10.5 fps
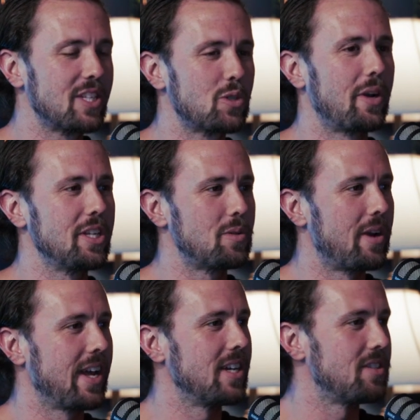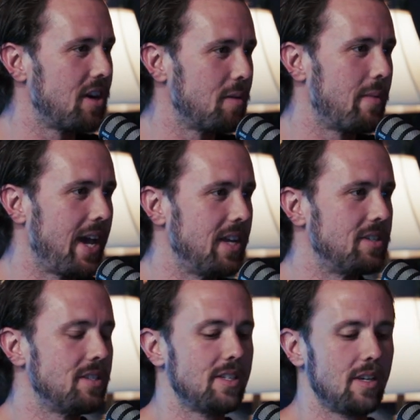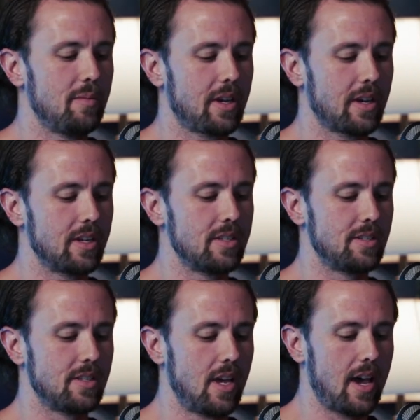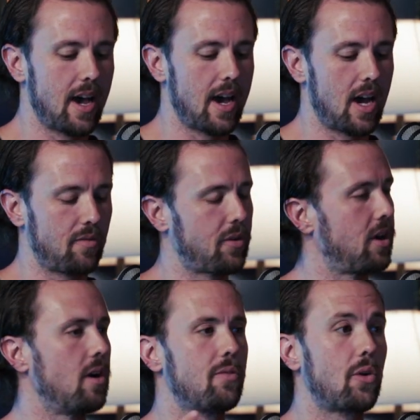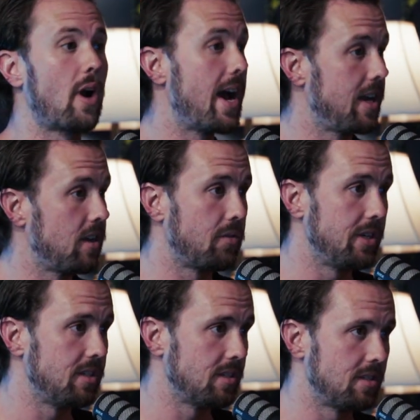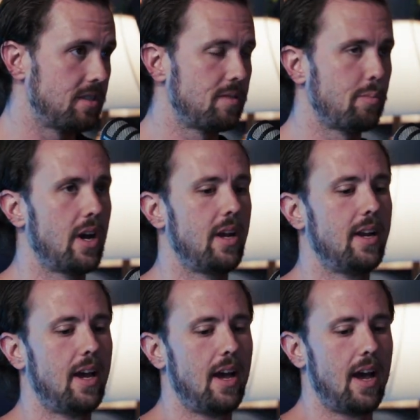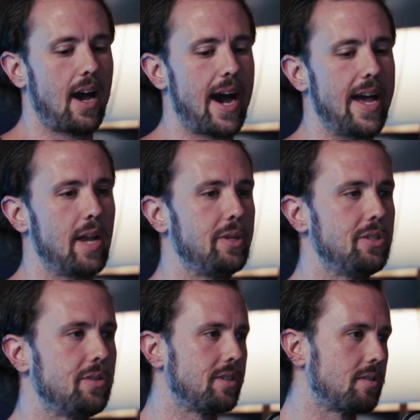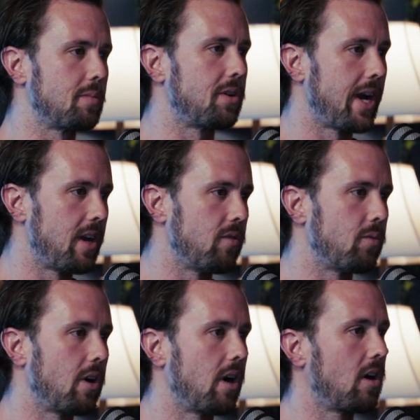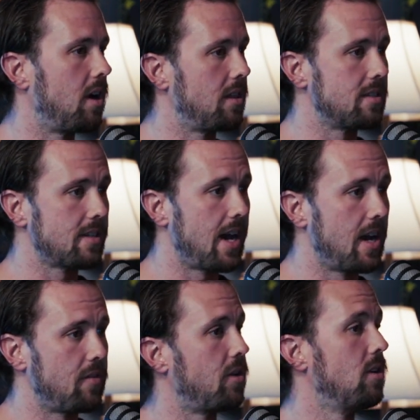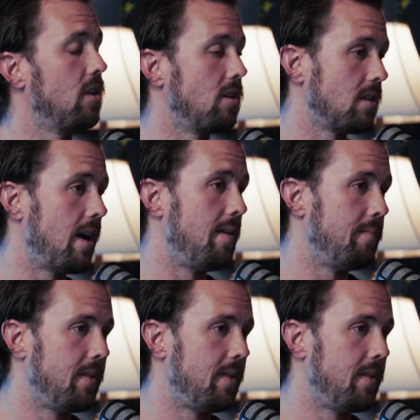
in 2020, I started my agency because for a variety of reasons, but I had been some creative work on the side for a long time.